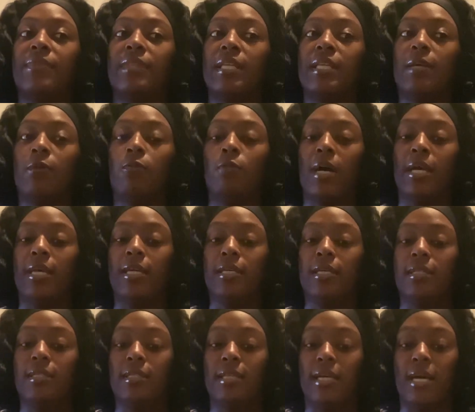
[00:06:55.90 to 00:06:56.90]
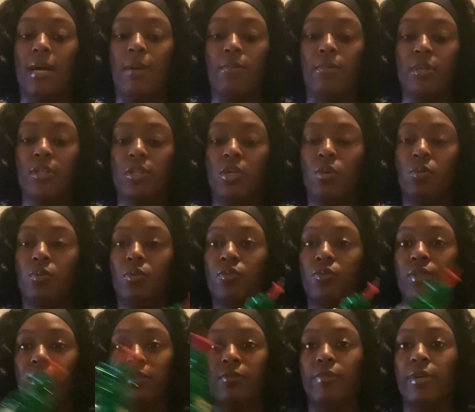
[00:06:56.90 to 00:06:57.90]
and white. Like I want to go with
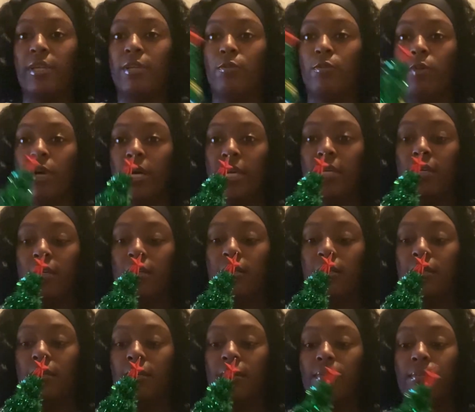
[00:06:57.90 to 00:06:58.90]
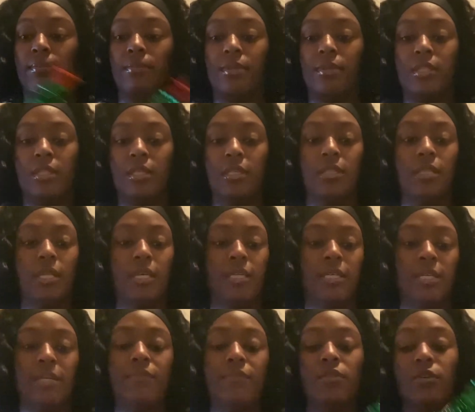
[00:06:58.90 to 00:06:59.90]
green, red, and white. But then
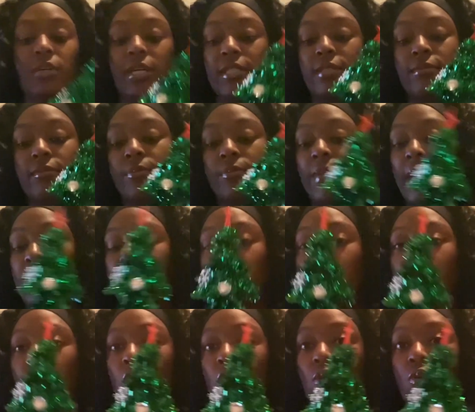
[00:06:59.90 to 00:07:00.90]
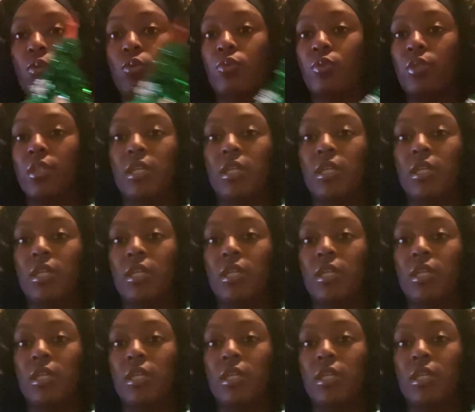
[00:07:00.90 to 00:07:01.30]
like even though I got some splash of gold